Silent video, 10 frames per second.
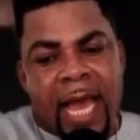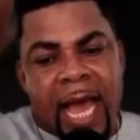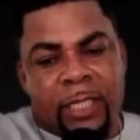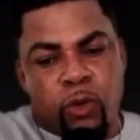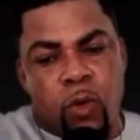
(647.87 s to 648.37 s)

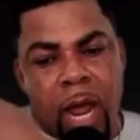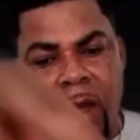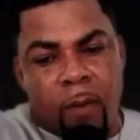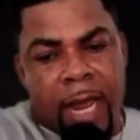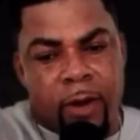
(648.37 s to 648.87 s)
Ato
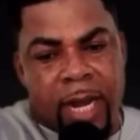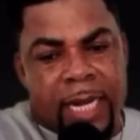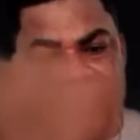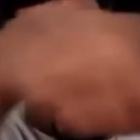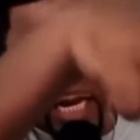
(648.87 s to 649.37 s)
hwan no de
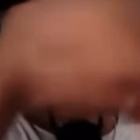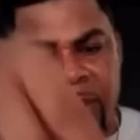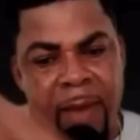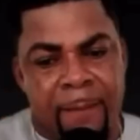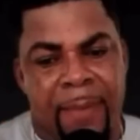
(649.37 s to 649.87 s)
decide
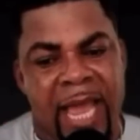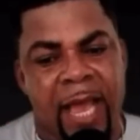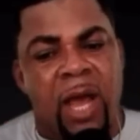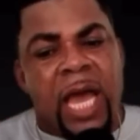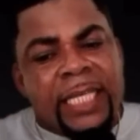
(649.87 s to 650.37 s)
we ba empire